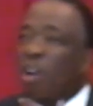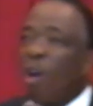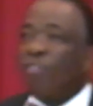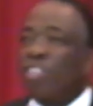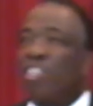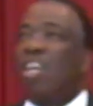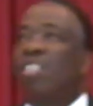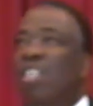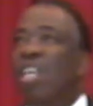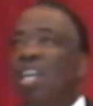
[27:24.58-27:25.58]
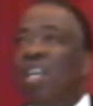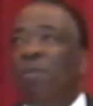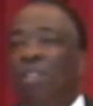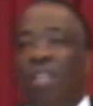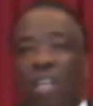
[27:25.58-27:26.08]
in the office discussing
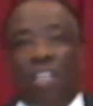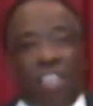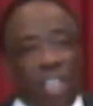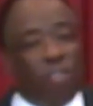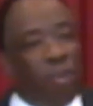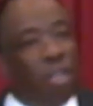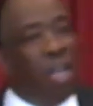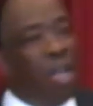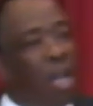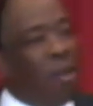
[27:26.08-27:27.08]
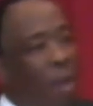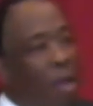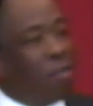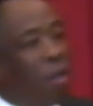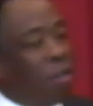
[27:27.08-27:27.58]
with another teacher
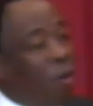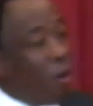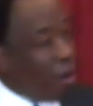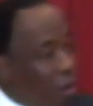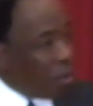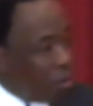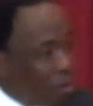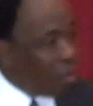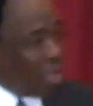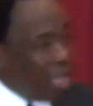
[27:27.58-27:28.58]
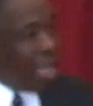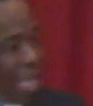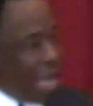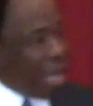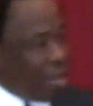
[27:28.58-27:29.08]
about her daughter.
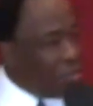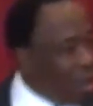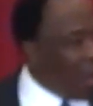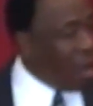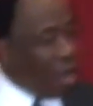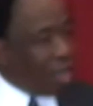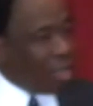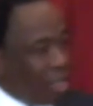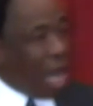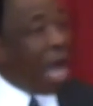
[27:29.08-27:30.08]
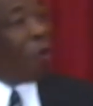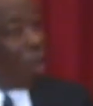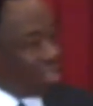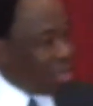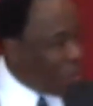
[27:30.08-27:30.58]
And I
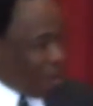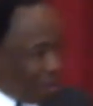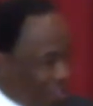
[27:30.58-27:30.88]
wasn't a part